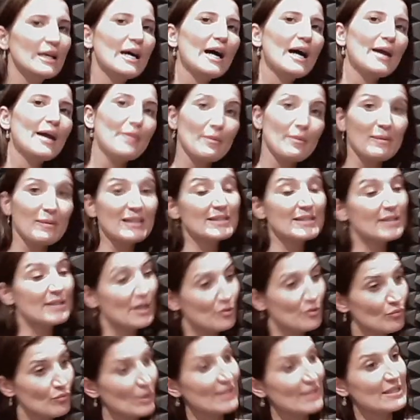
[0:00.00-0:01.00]
And then my
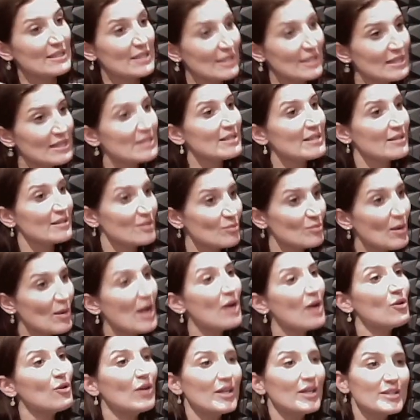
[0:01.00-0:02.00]
son writes his as
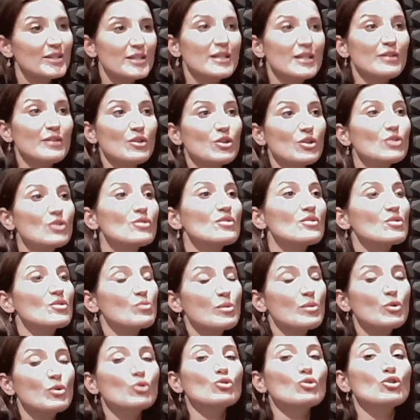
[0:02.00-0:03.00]
well. Underneath, you can do this
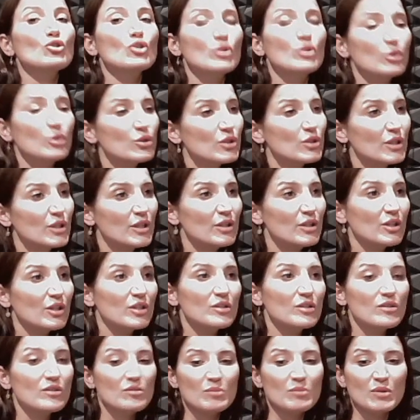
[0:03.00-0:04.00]
with your children. You can
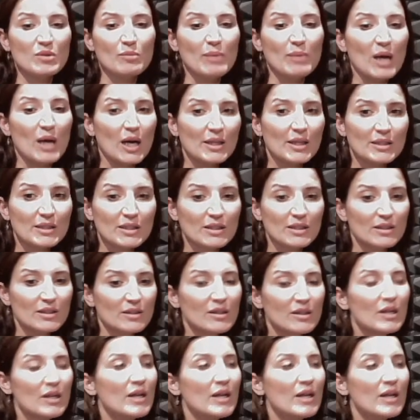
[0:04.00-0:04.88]
do this with your partner.